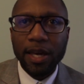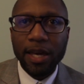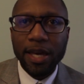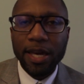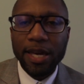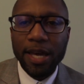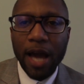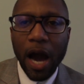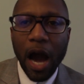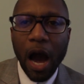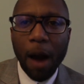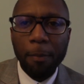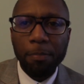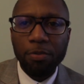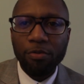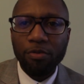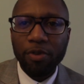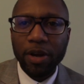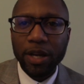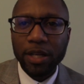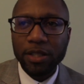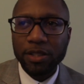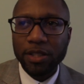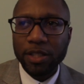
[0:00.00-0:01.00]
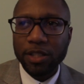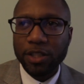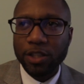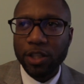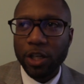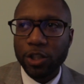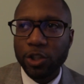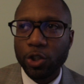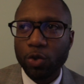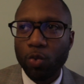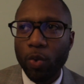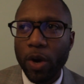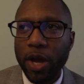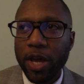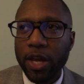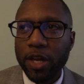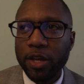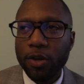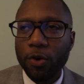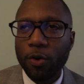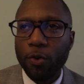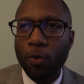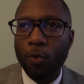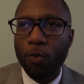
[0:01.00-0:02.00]
he operates in such a
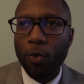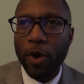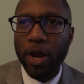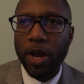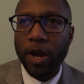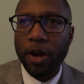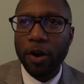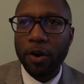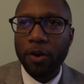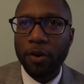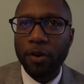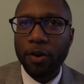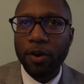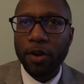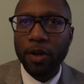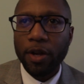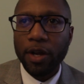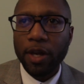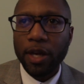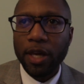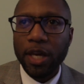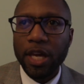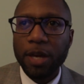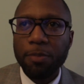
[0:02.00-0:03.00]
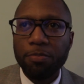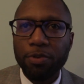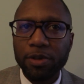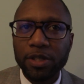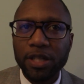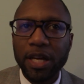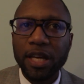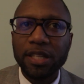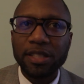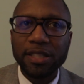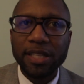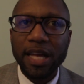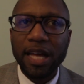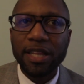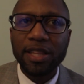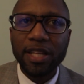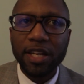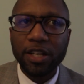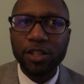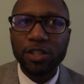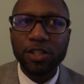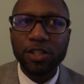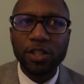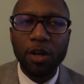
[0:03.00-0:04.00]
way where he pretends that
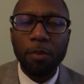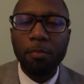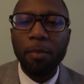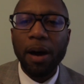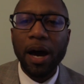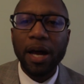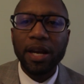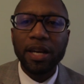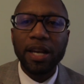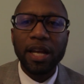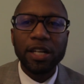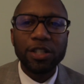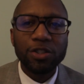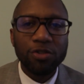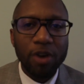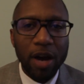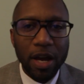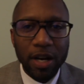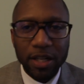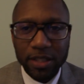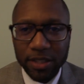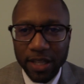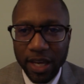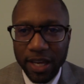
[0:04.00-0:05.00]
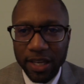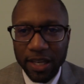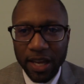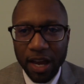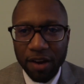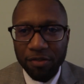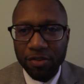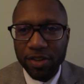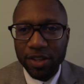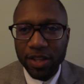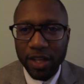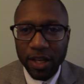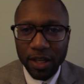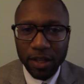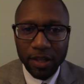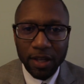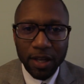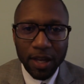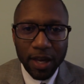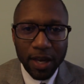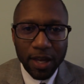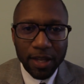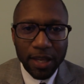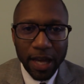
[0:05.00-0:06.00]
there's somebody that's trying to take everything
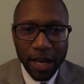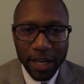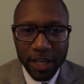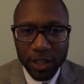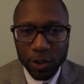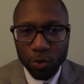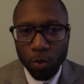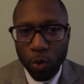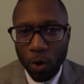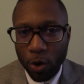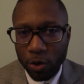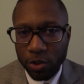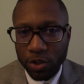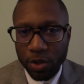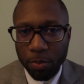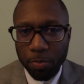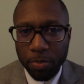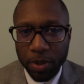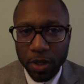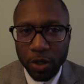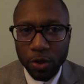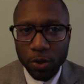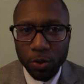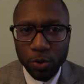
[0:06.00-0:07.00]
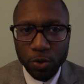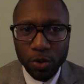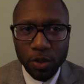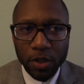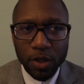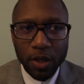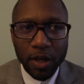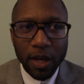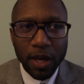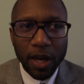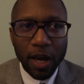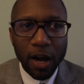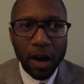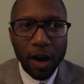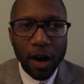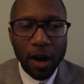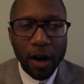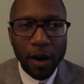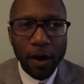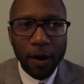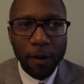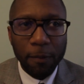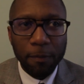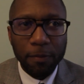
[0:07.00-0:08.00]
that he's worked to build,
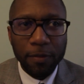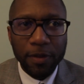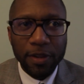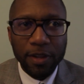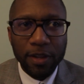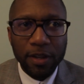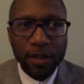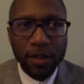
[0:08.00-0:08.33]
um,